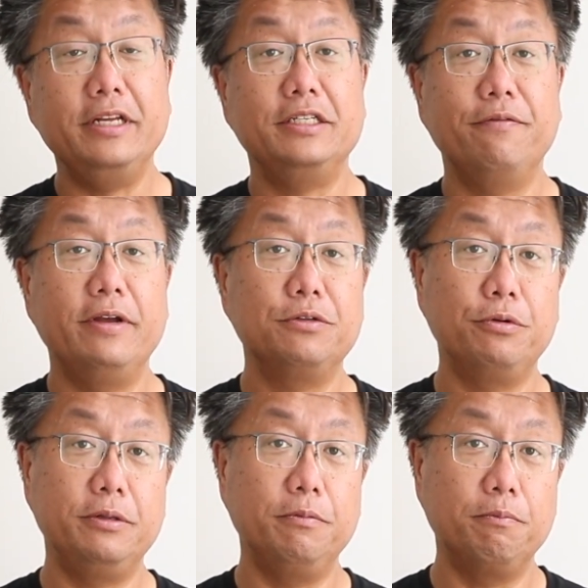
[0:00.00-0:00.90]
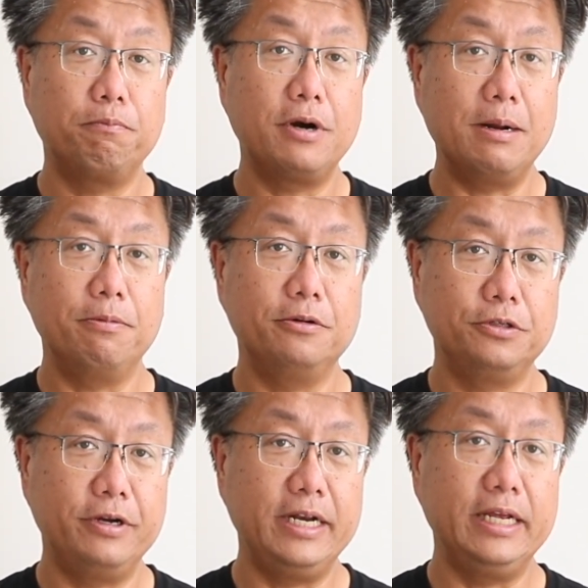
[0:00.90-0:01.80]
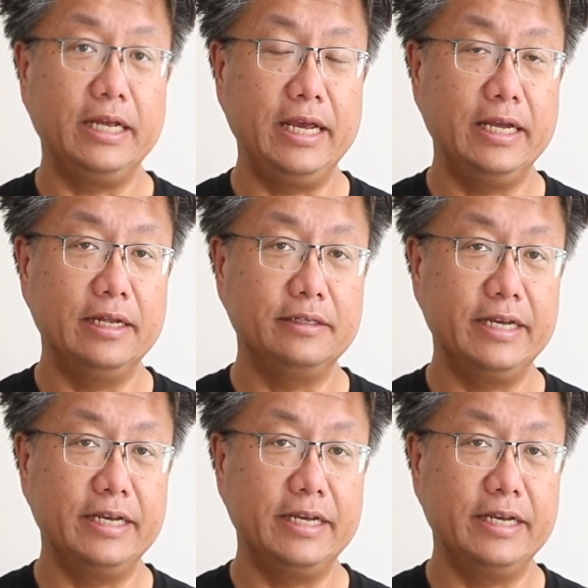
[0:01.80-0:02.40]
these events with proper training and